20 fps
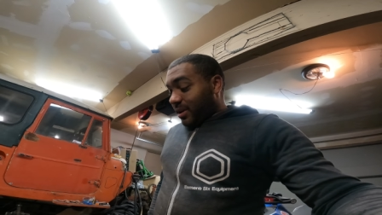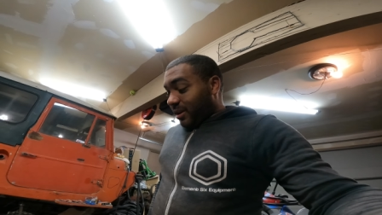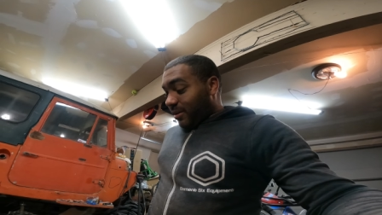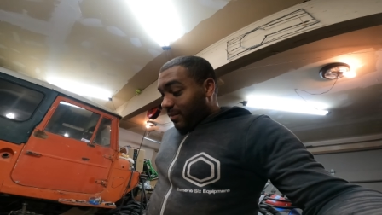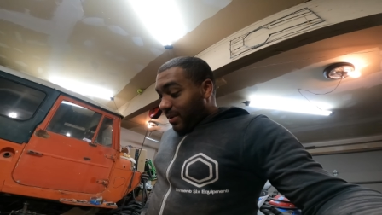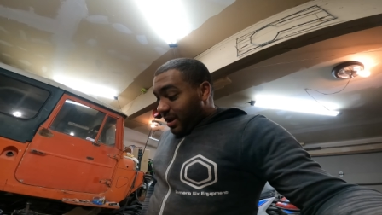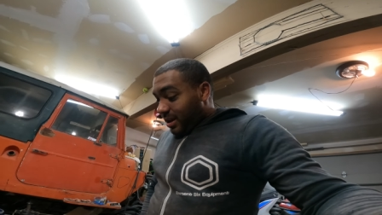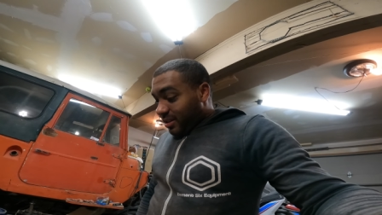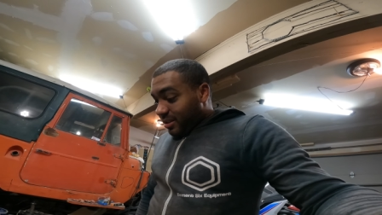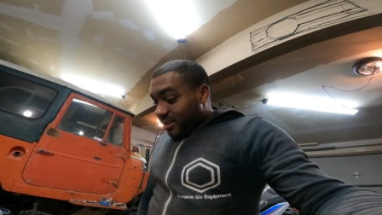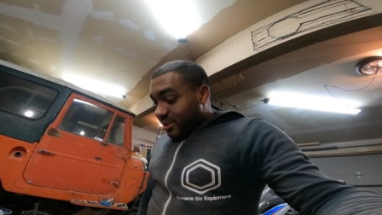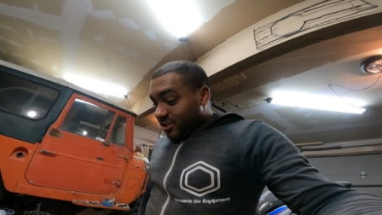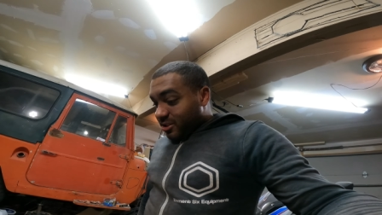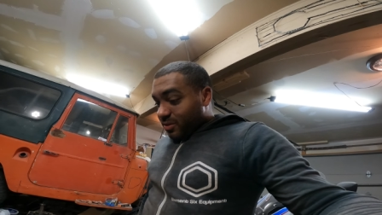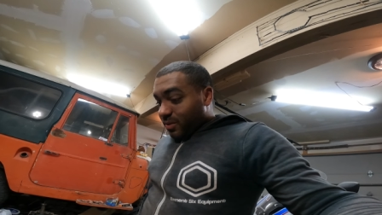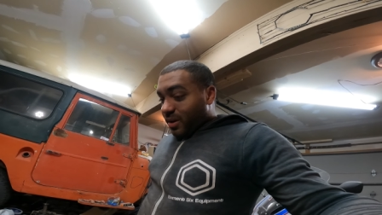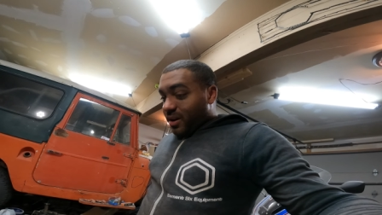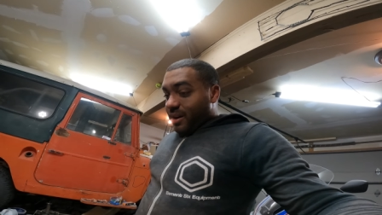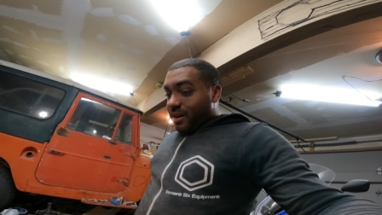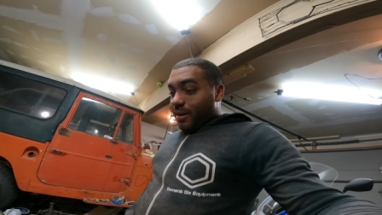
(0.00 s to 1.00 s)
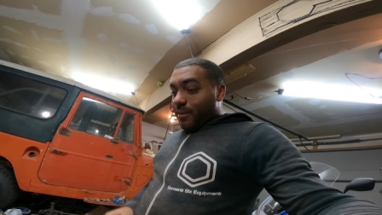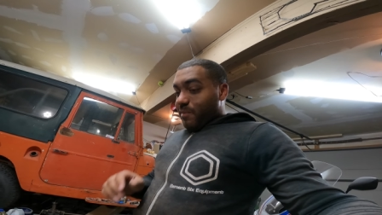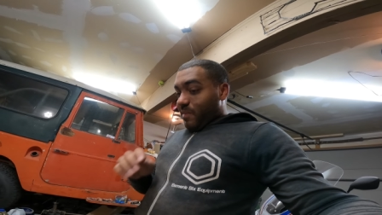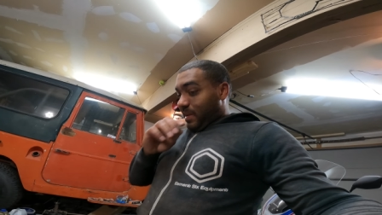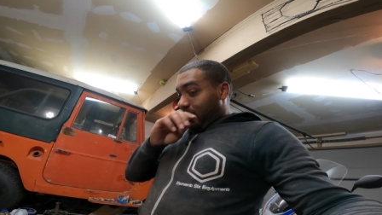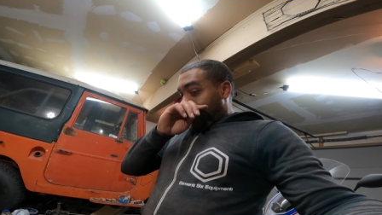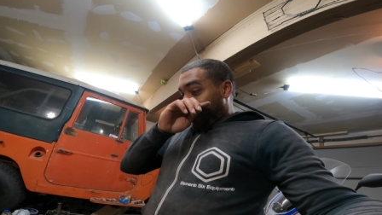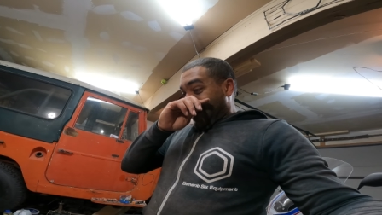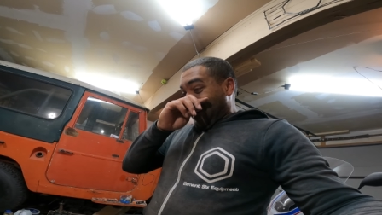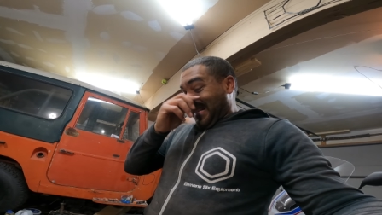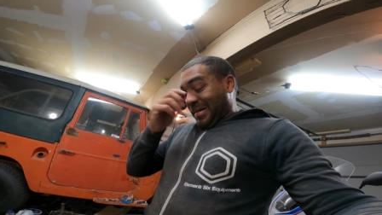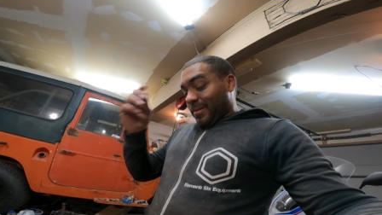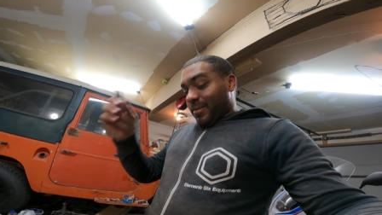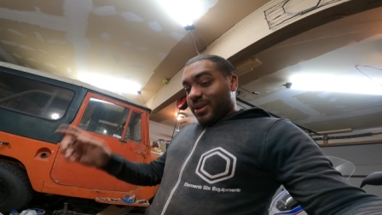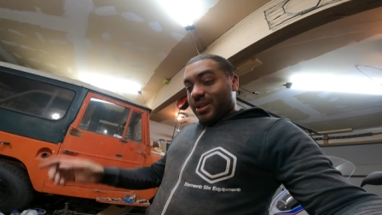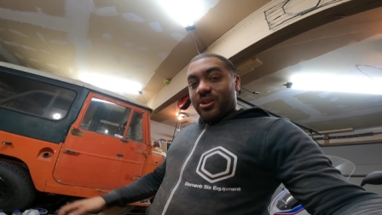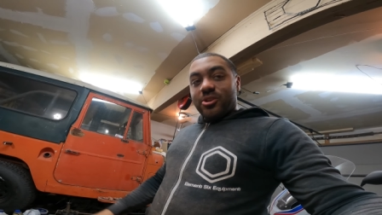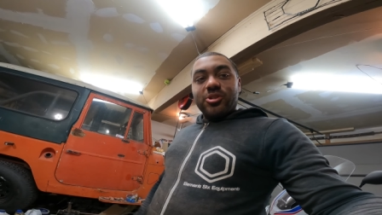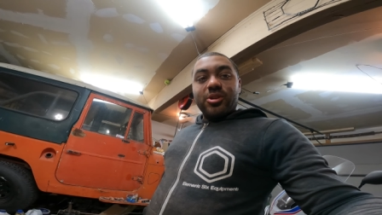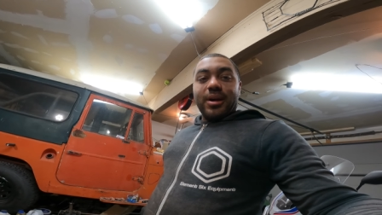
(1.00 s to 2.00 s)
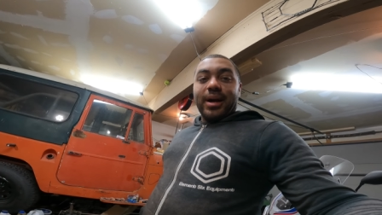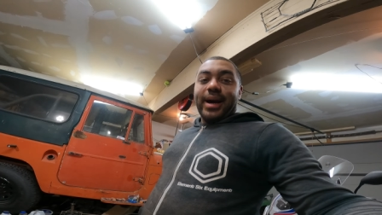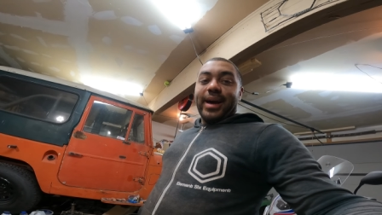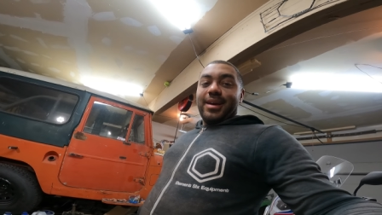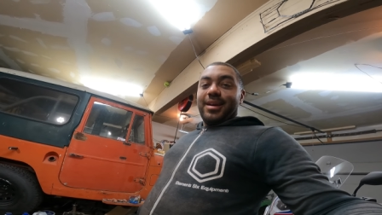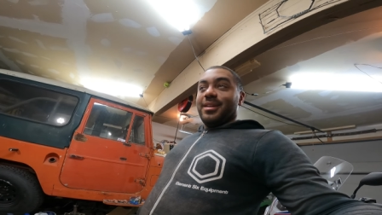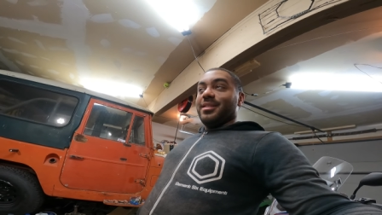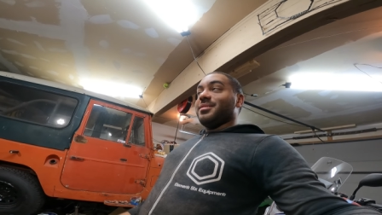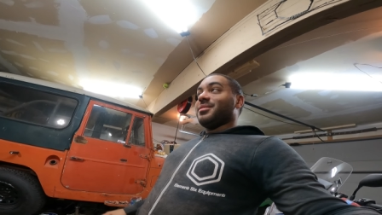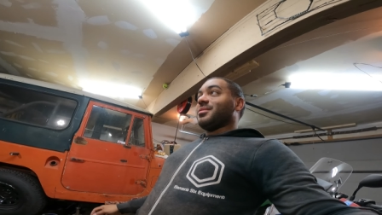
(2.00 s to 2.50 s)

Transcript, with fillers: I'm gonna make this work, but I'm gonna try.